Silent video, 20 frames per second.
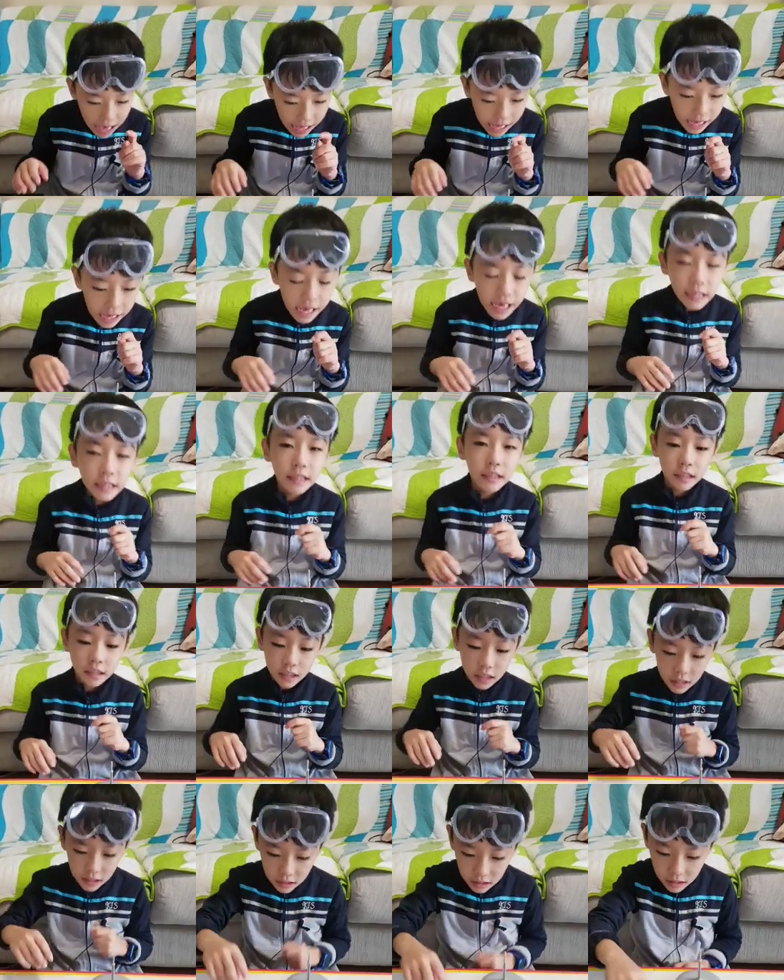And
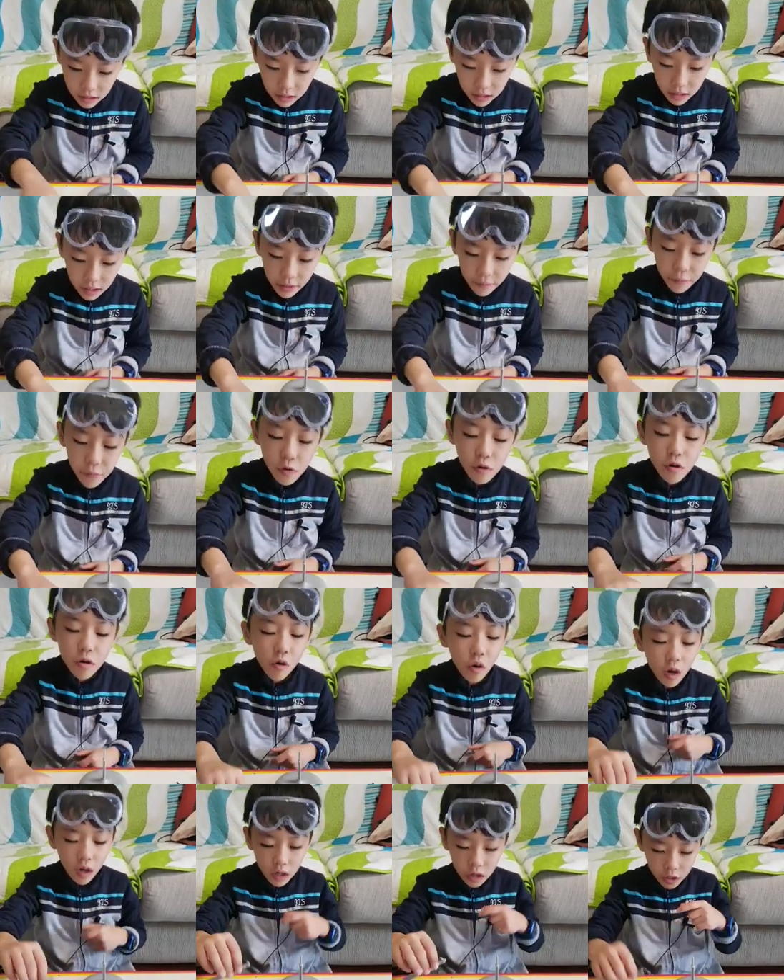
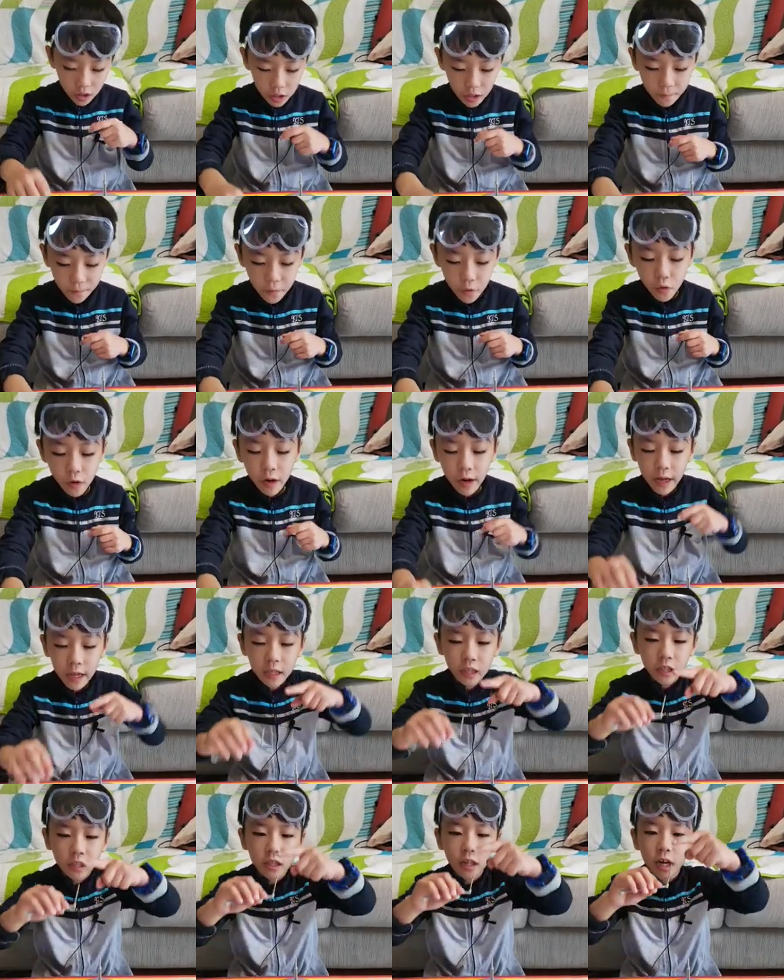if your
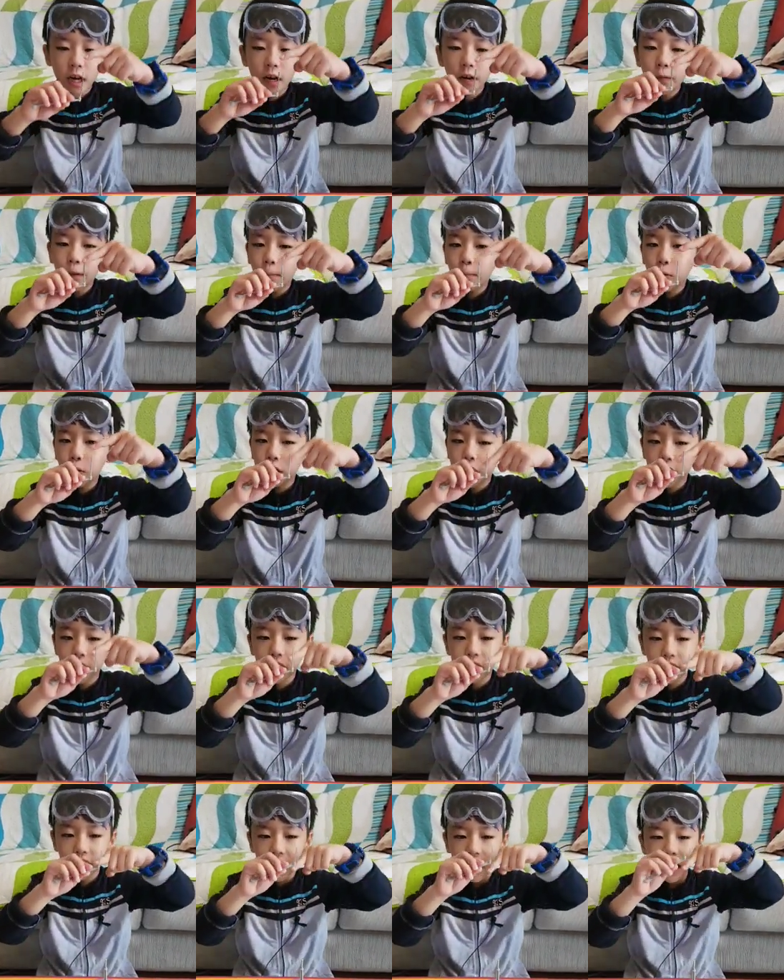hands are tired from putting
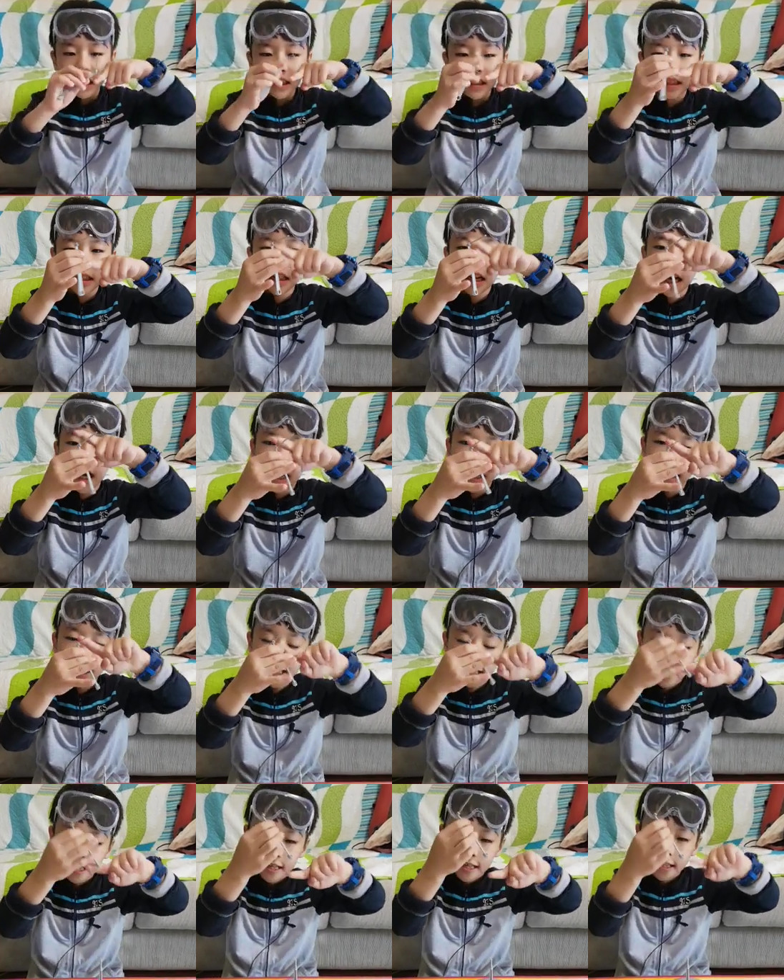this inside
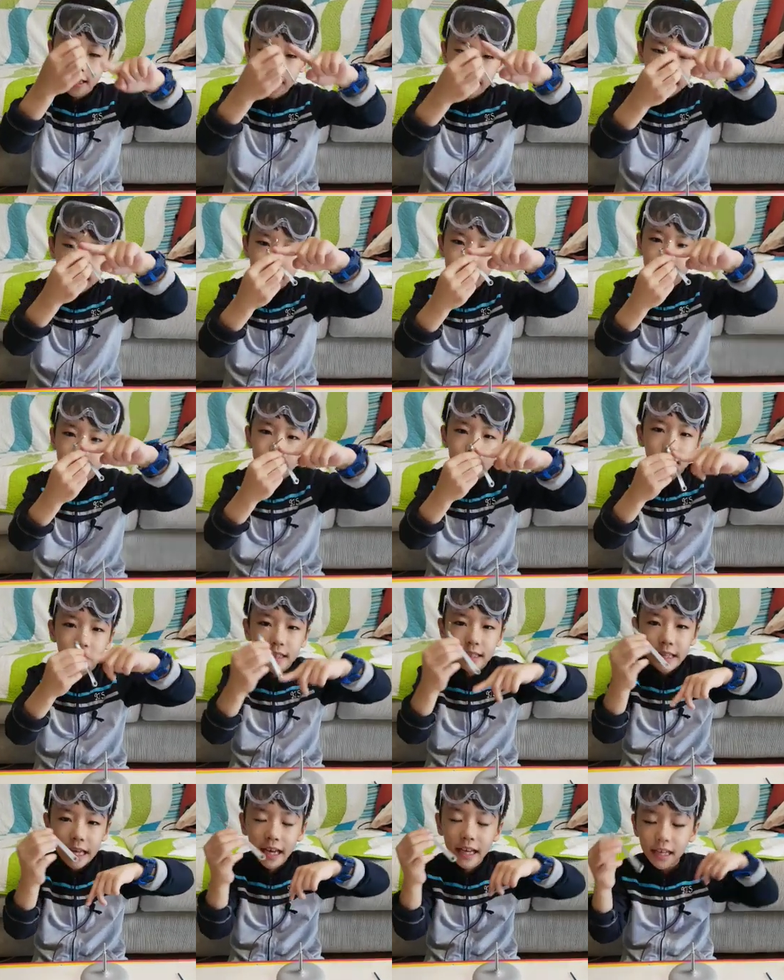this
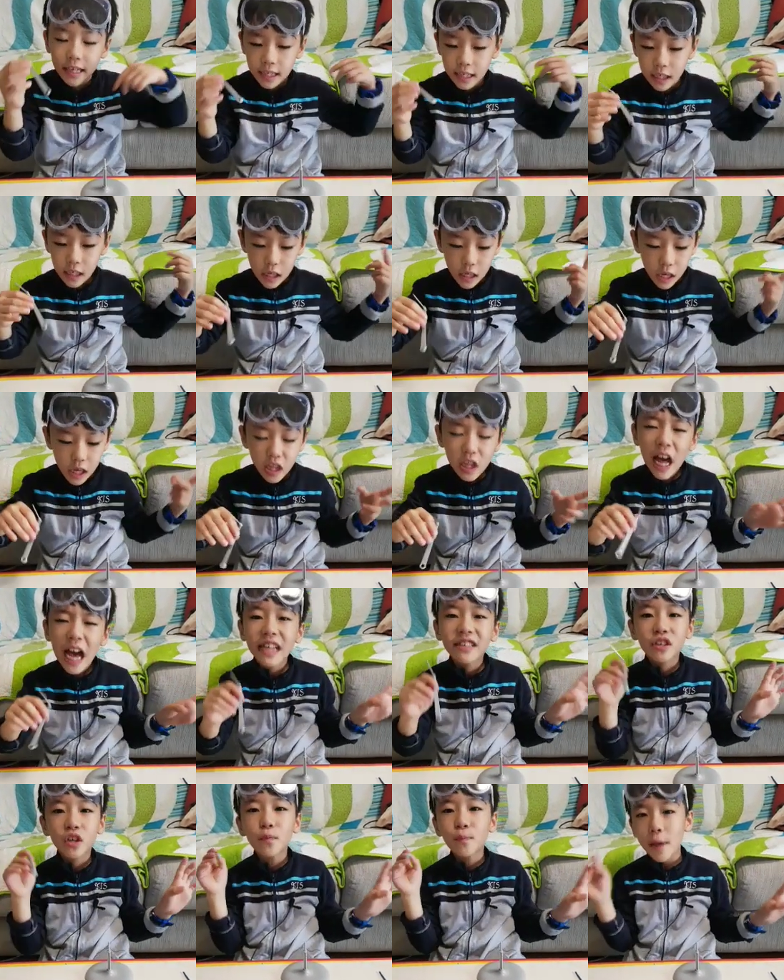stick,
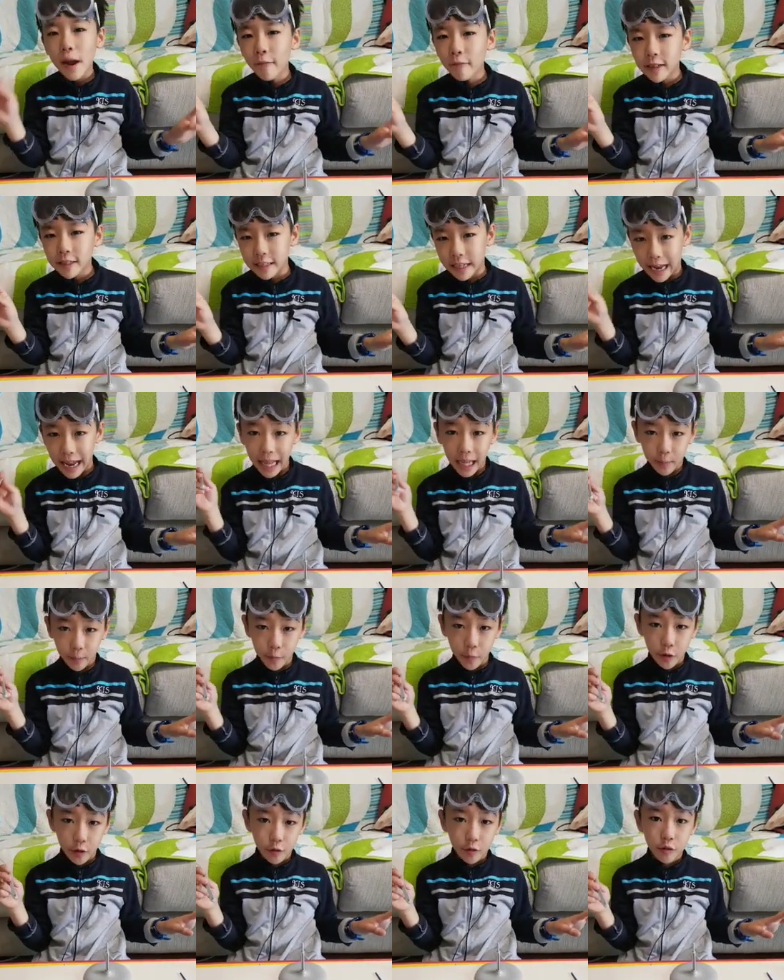ask your parents to
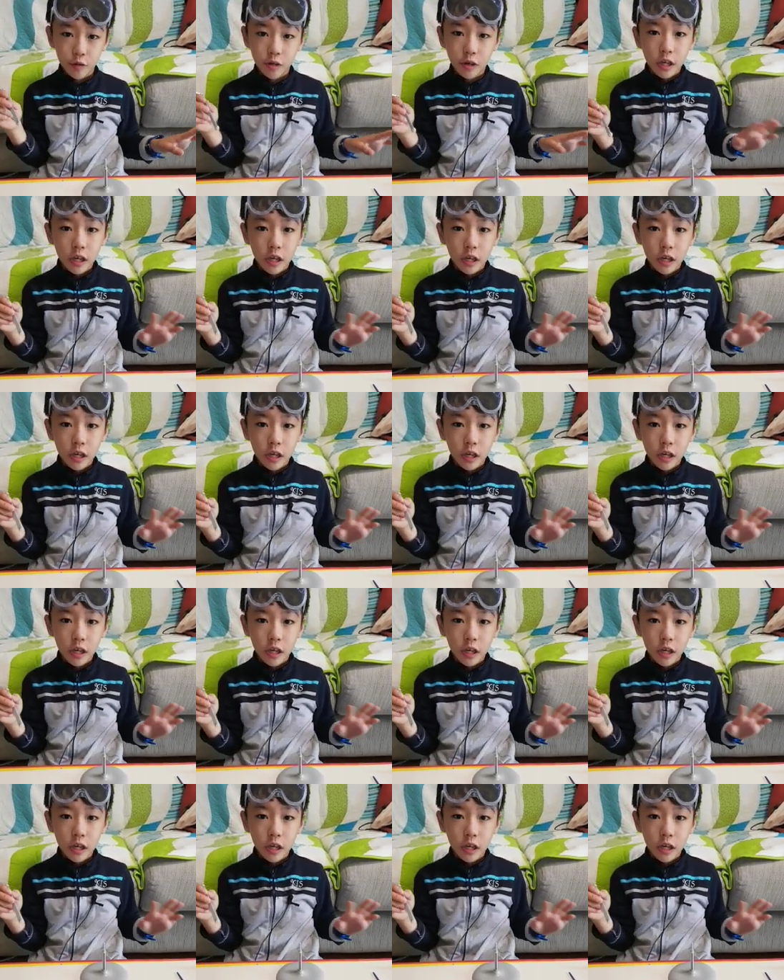help you.